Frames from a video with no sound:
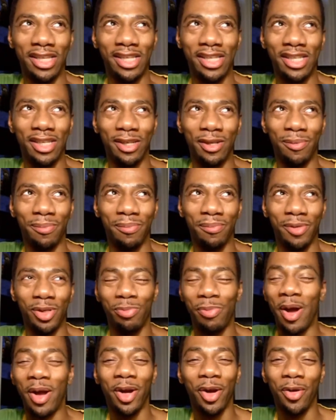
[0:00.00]

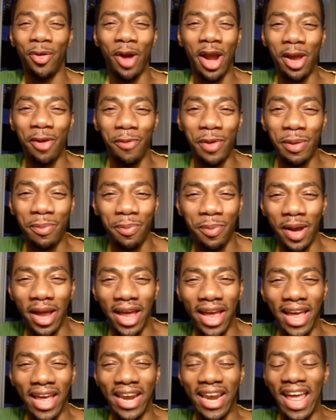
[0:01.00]
sprouted grain wheat
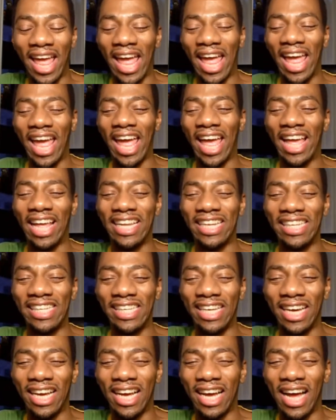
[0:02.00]
bread,
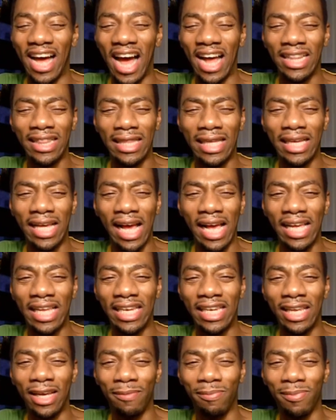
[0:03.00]
and I think I
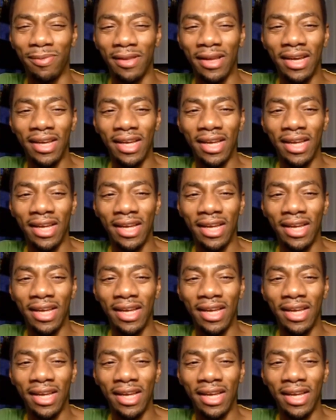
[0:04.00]
ended up